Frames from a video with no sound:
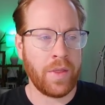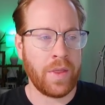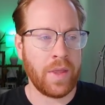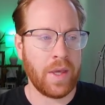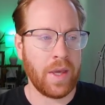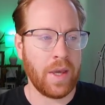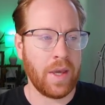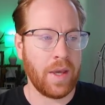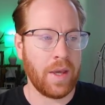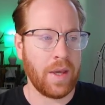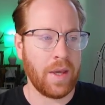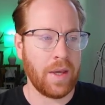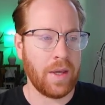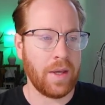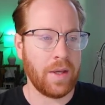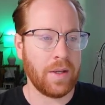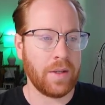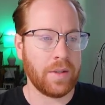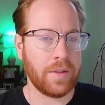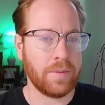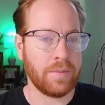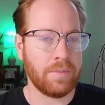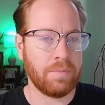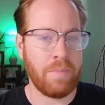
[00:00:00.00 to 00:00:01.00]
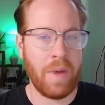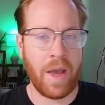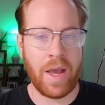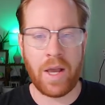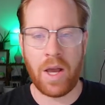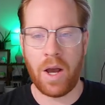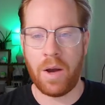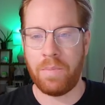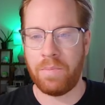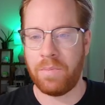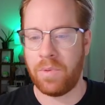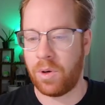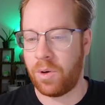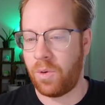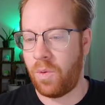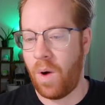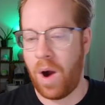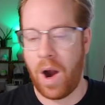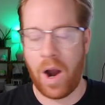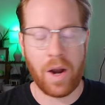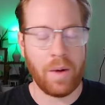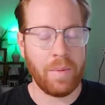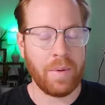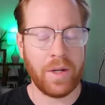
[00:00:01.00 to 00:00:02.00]
the makeup
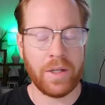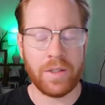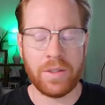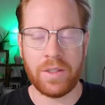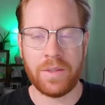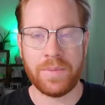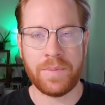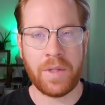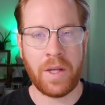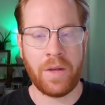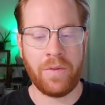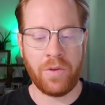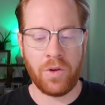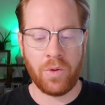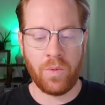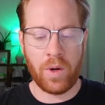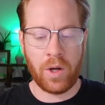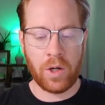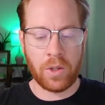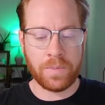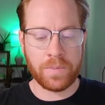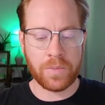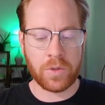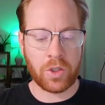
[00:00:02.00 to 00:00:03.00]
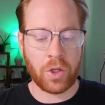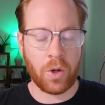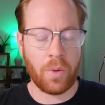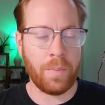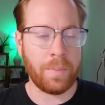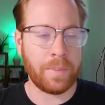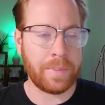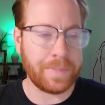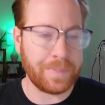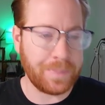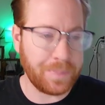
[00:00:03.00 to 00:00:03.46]
requirement, if you will. So